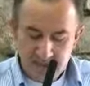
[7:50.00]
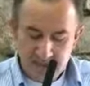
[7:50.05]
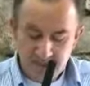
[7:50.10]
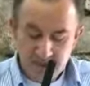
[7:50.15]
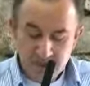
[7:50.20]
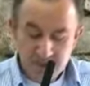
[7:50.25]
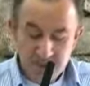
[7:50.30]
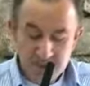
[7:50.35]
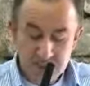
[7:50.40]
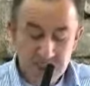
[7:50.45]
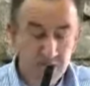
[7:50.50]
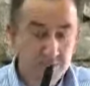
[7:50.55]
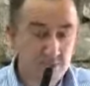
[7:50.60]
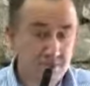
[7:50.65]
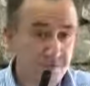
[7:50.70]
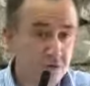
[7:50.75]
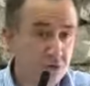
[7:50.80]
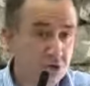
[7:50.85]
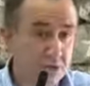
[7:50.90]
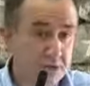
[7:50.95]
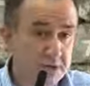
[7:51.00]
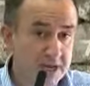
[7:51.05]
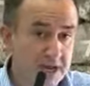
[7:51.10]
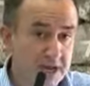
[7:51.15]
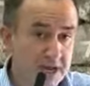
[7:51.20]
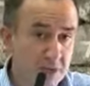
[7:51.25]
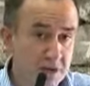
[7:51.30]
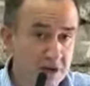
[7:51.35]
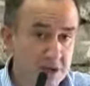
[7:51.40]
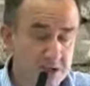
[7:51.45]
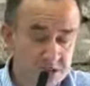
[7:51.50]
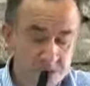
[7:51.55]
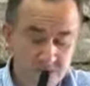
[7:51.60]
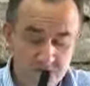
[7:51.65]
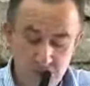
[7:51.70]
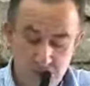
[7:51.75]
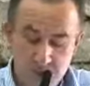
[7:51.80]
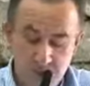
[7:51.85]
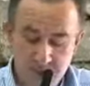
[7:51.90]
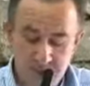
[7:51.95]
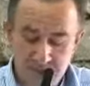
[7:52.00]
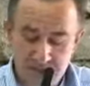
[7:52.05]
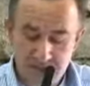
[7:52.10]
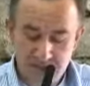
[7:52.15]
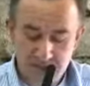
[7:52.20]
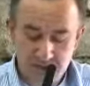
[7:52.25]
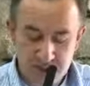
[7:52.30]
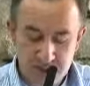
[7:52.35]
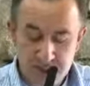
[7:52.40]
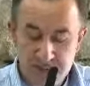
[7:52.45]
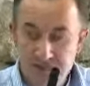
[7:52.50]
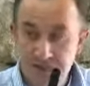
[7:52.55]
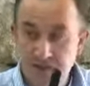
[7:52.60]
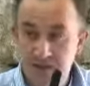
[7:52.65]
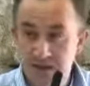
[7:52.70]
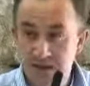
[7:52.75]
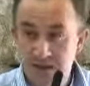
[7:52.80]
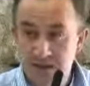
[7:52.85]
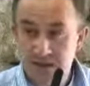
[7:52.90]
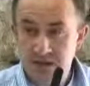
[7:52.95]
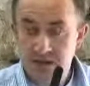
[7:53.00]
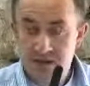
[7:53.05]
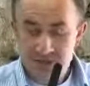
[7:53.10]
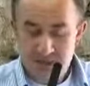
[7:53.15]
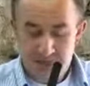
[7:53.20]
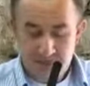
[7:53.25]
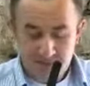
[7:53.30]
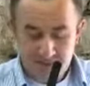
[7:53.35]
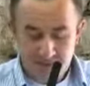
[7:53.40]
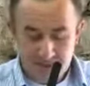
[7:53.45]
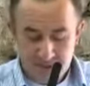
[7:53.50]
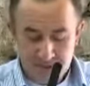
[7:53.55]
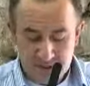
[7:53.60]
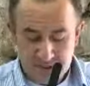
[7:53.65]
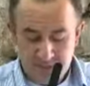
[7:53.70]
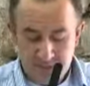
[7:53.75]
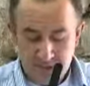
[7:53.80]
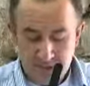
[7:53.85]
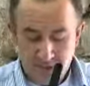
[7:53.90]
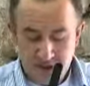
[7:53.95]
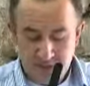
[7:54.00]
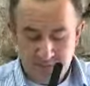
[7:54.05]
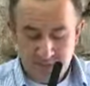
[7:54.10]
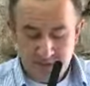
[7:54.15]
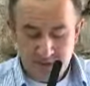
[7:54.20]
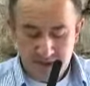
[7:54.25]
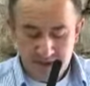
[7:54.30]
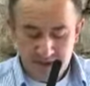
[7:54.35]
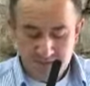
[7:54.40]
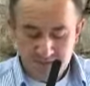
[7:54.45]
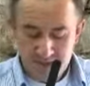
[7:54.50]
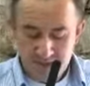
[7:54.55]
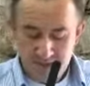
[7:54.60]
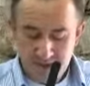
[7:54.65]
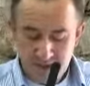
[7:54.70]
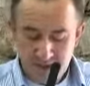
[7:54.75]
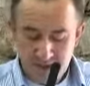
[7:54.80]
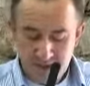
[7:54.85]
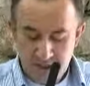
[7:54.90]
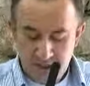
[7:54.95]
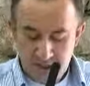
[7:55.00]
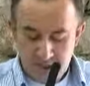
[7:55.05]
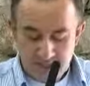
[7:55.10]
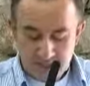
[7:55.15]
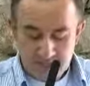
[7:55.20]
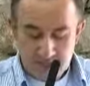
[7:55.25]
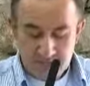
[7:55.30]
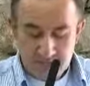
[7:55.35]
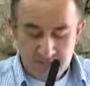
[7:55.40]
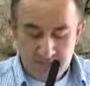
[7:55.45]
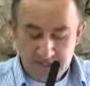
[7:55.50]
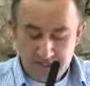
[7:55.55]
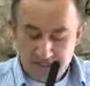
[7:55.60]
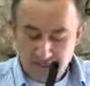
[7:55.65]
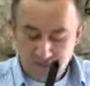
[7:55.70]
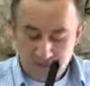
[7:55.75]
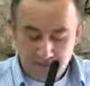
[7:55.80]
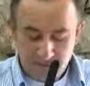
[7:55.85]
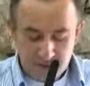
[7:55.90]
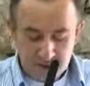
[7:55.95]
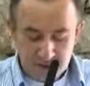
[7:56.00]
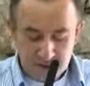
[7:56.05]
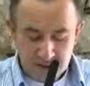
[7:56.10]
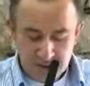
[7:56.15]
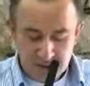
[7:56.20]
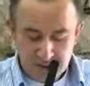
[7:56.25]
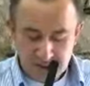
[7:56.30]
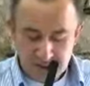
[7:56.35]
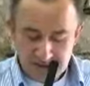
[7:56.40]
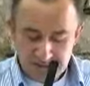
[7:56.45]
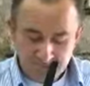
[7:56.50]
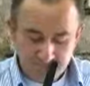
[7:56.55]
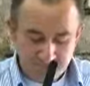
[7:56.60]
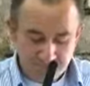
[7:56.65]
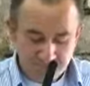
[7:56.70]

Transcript: especially in a time of could be anywhere sort of shopping streets that David was describing and main street frontages.